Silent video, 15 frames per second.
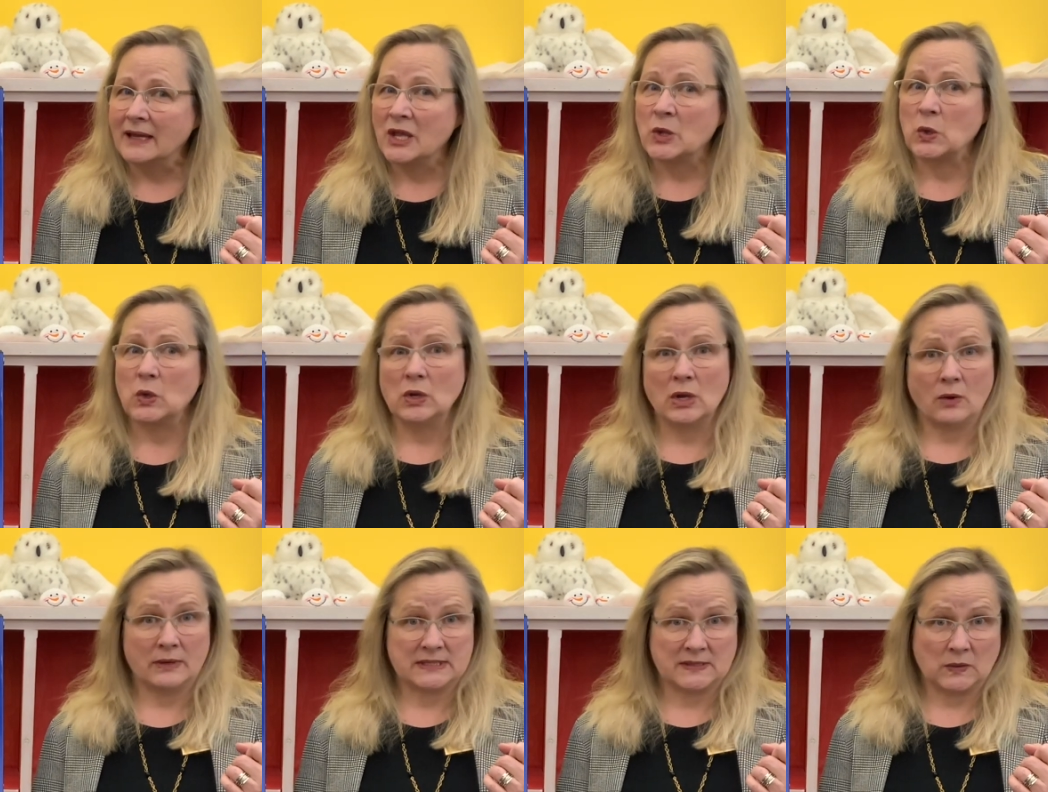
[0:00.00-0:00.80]
You know,
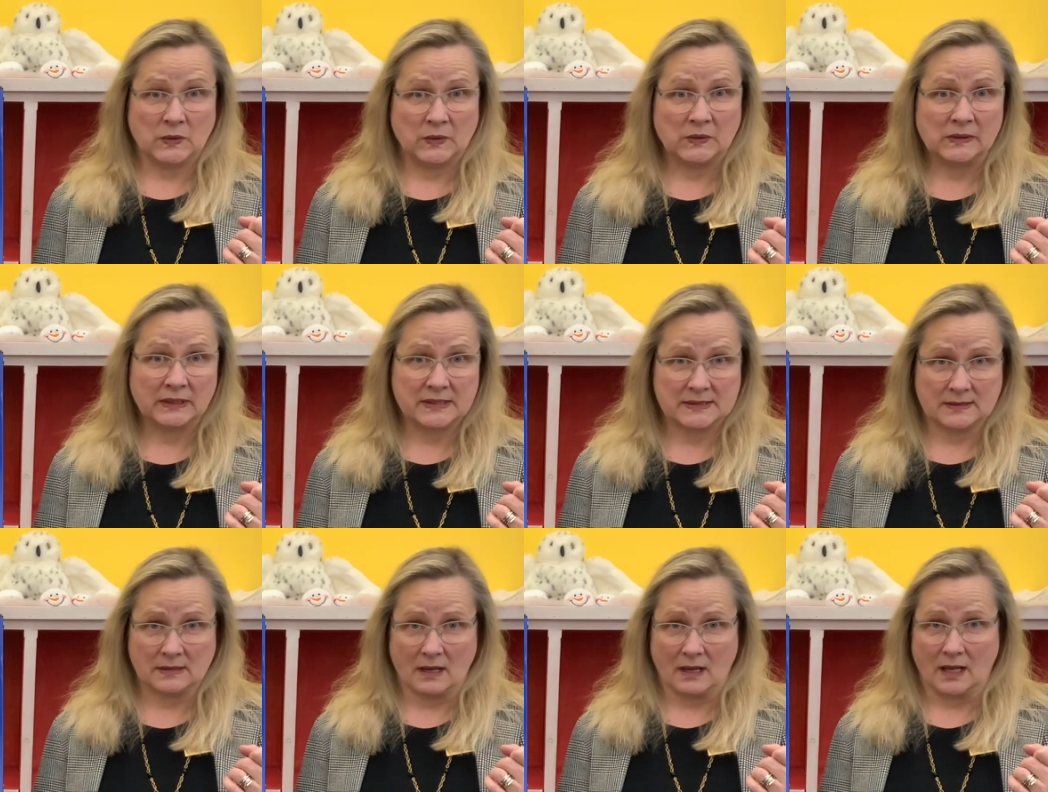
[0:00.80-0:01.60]
it's a hula
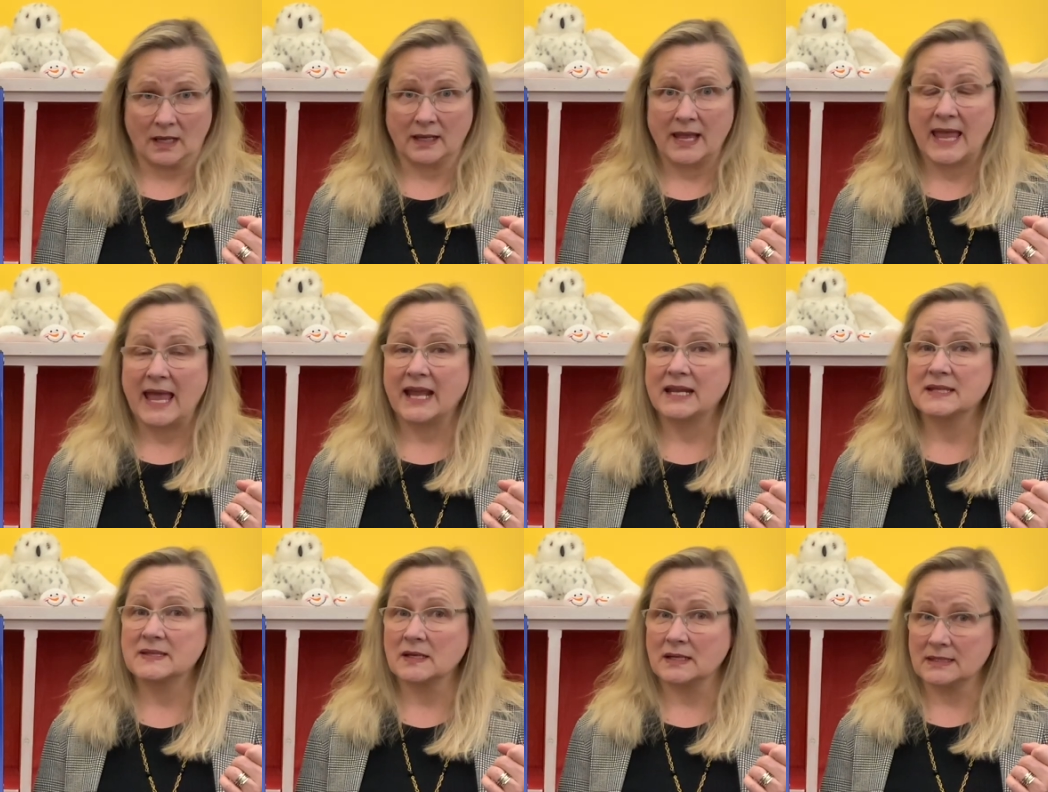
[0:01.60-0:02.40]
song, and
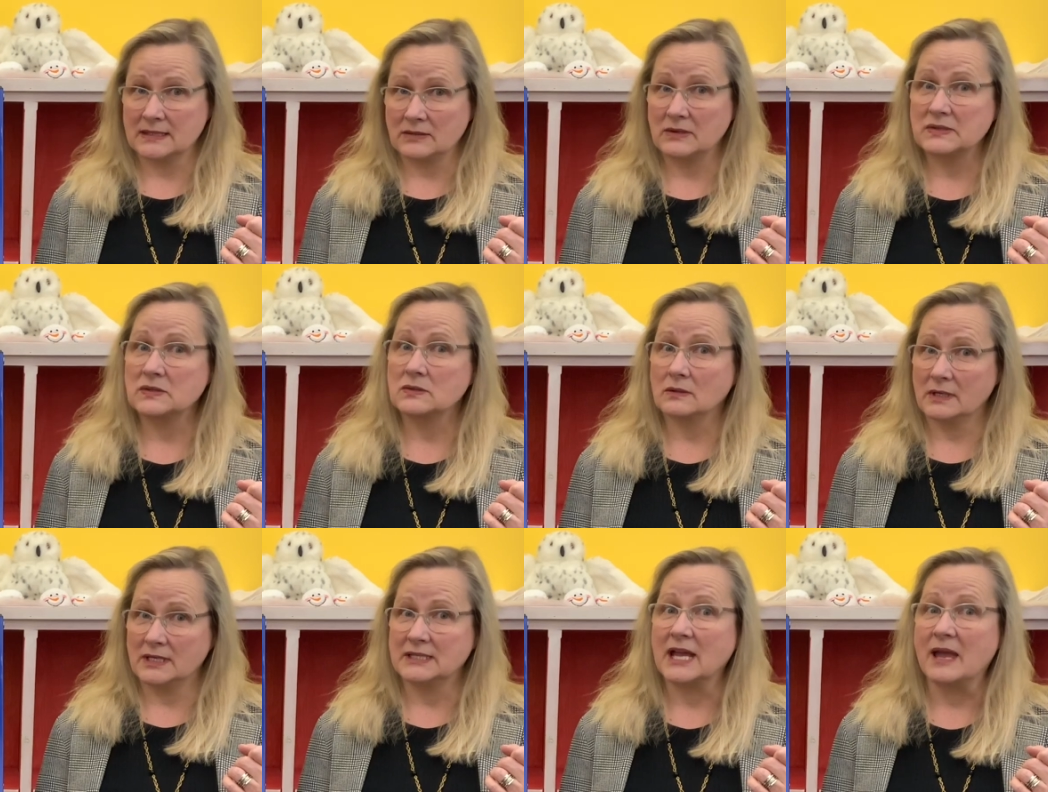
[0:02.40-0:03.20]
it's also a
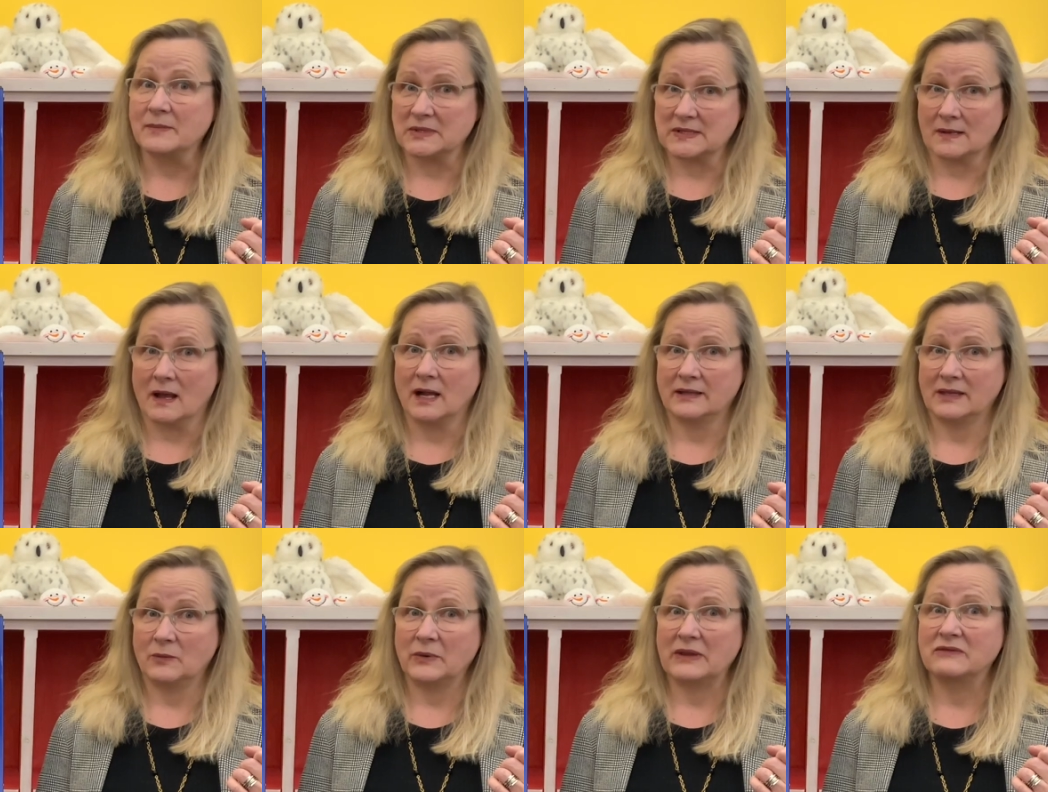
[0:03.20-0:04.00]
storytime song
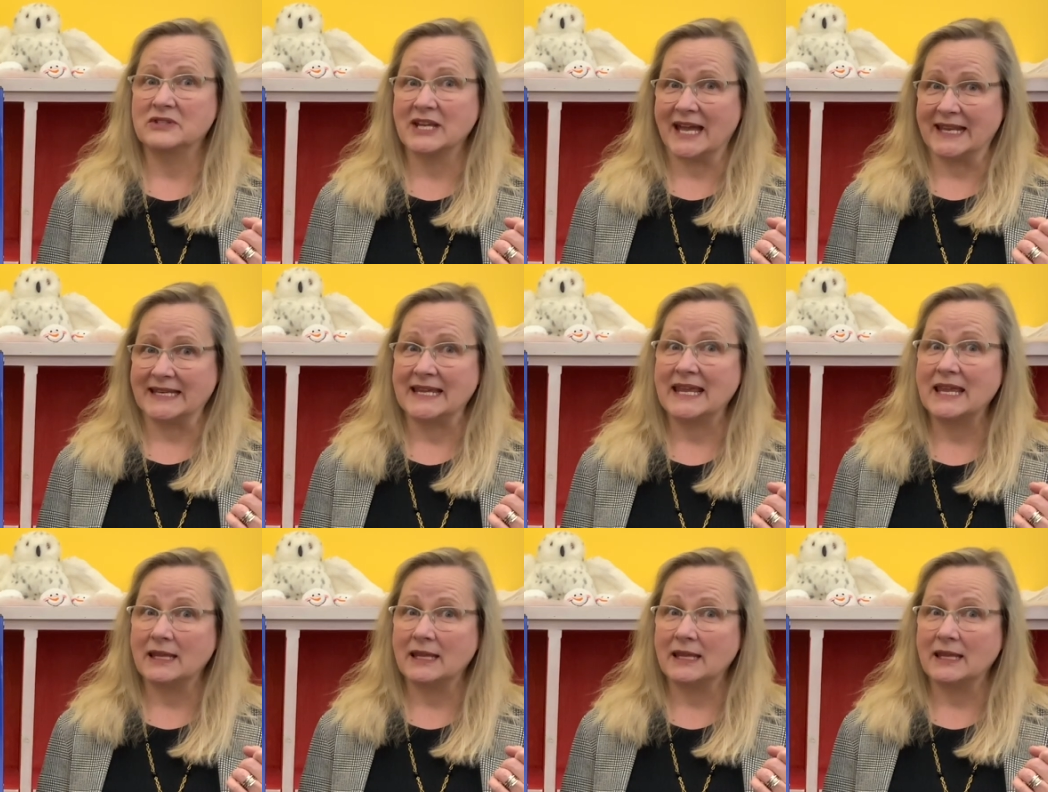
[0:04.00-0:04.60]
that we've done